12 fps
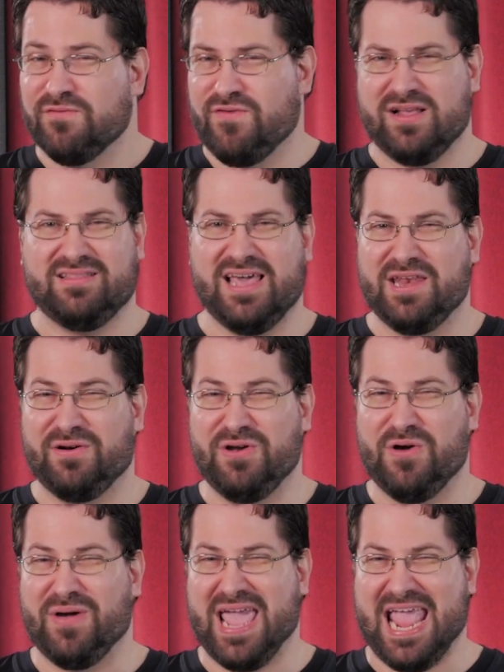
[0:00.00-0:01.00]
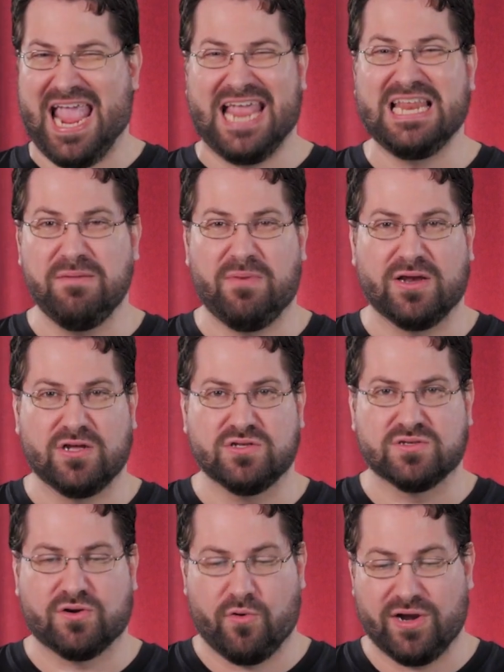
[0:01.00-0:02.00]
frankly, I don't know anybody
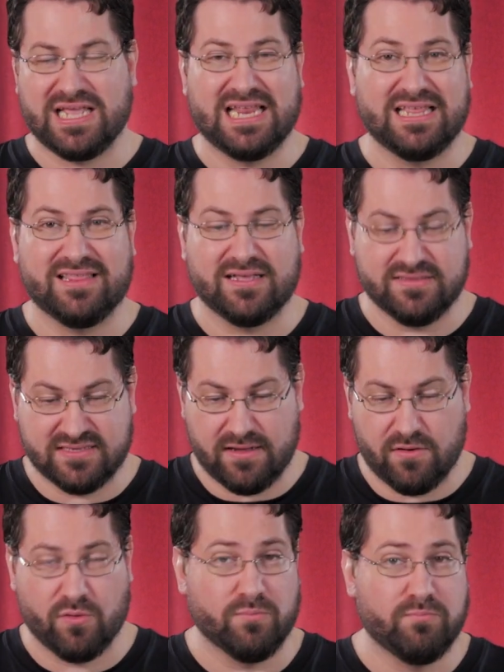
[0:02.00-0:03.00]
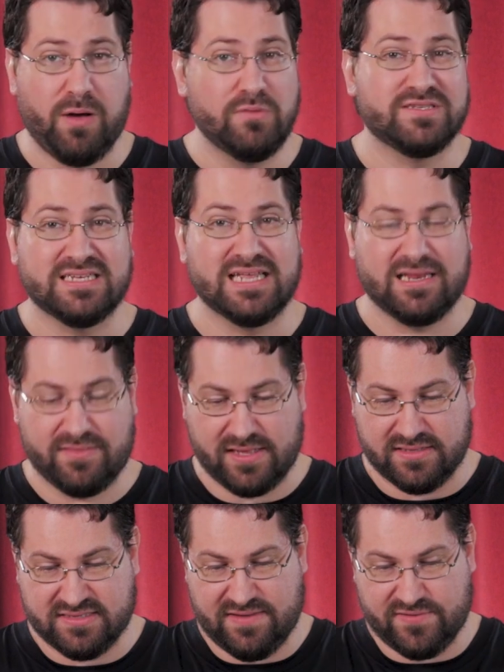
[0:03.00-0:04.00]
who's recording anything or posting
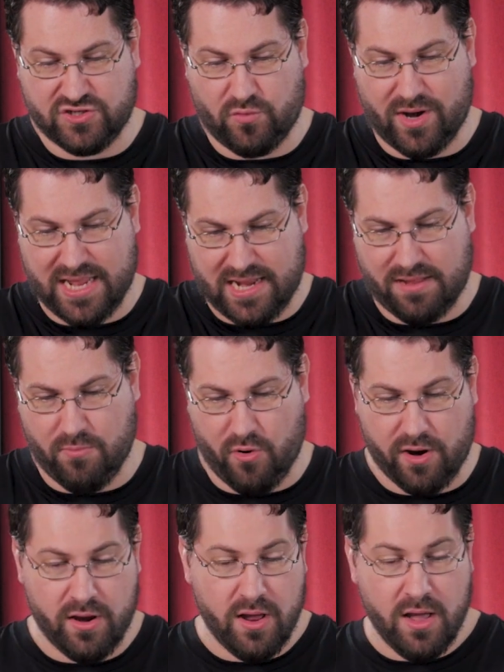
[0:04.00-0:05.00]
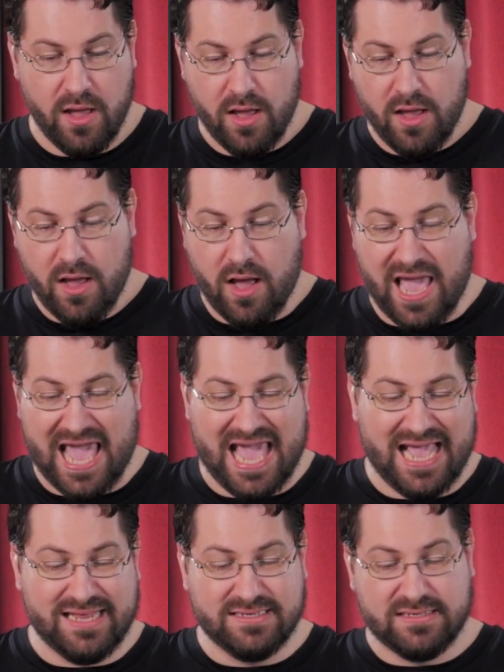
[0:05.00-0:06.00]
anything in 720 anymore.
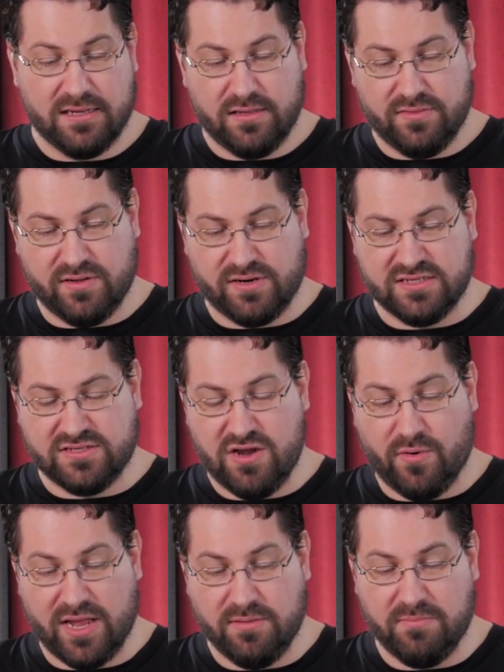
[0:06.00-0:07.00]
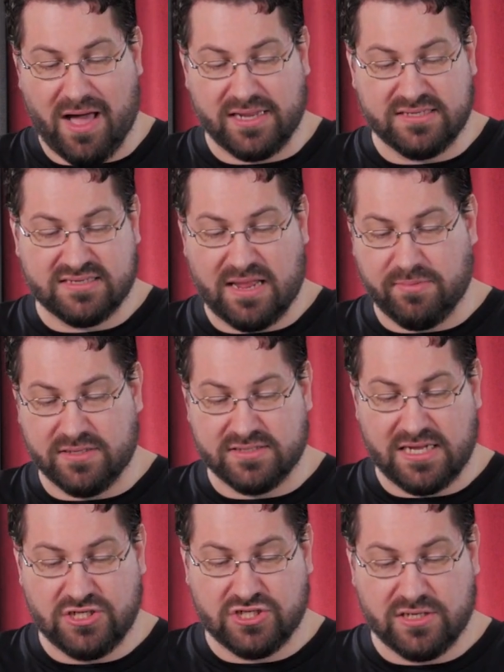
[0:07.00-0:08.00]
And there is no in-body
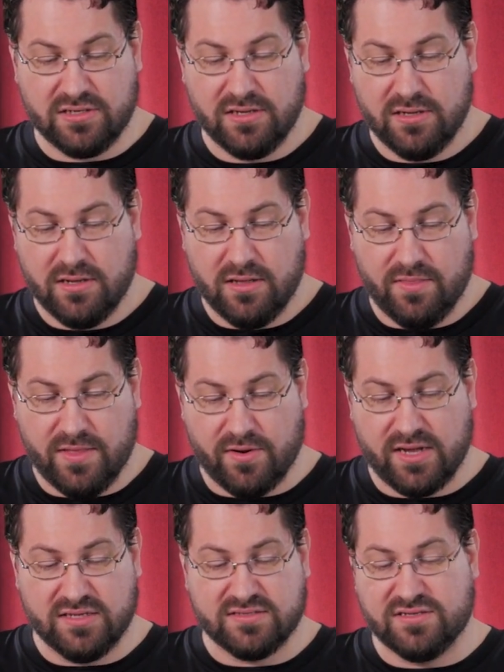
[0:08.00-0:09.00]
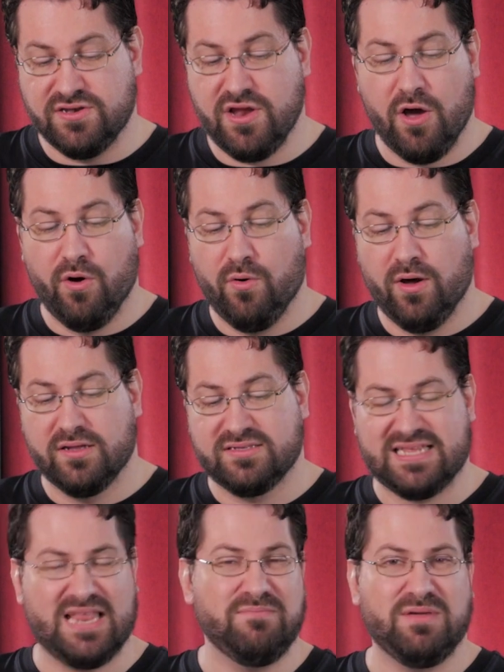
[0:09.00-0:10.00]
stabilization. There is no
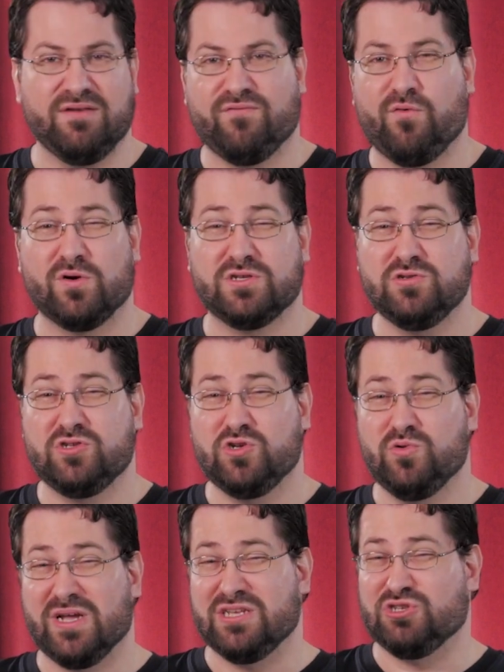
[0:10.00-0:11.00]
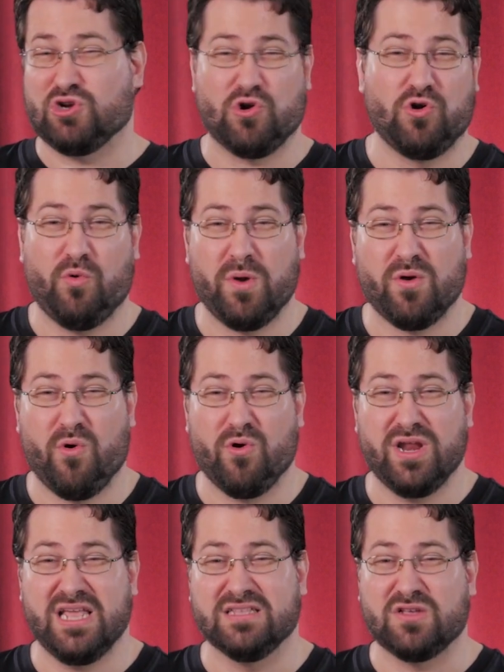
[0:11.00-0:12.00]
10-bit 422 internal
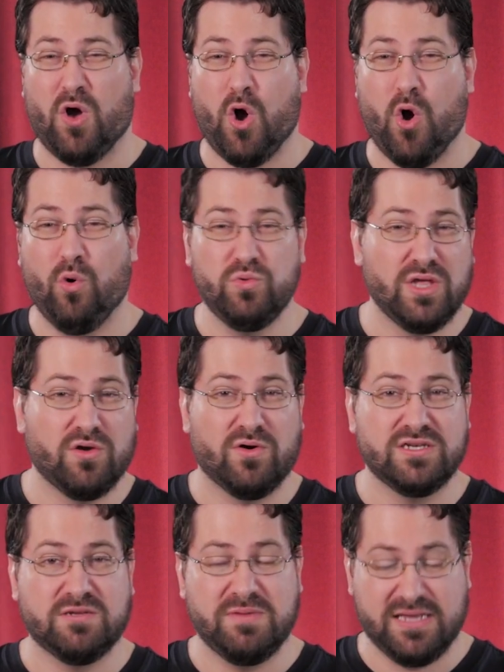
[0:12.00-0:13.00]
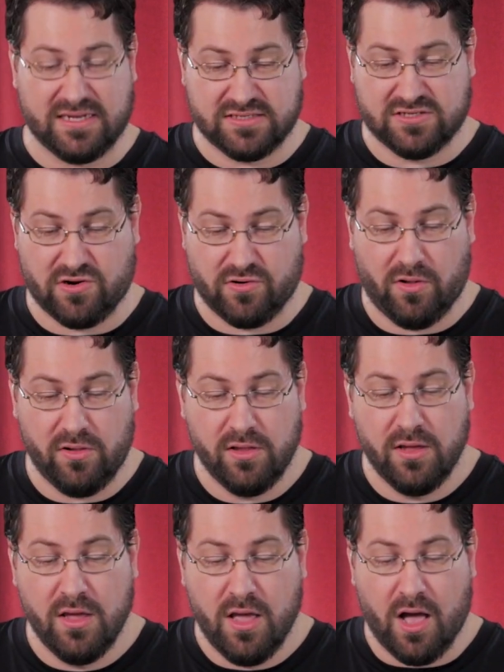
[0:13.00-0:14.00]
recording. It's only going to be external.
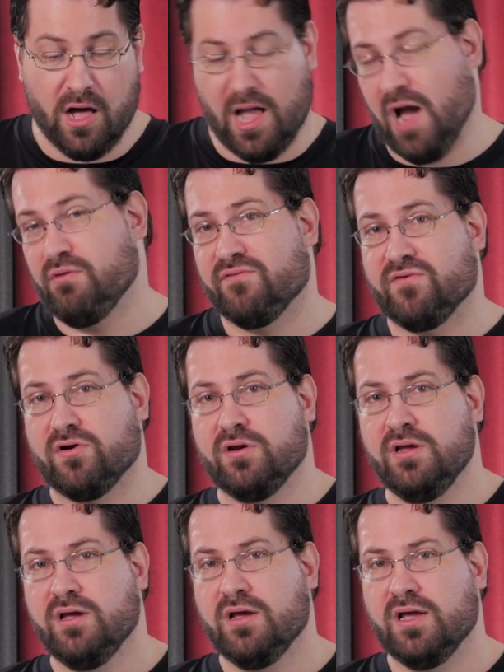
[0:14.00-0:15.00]
However,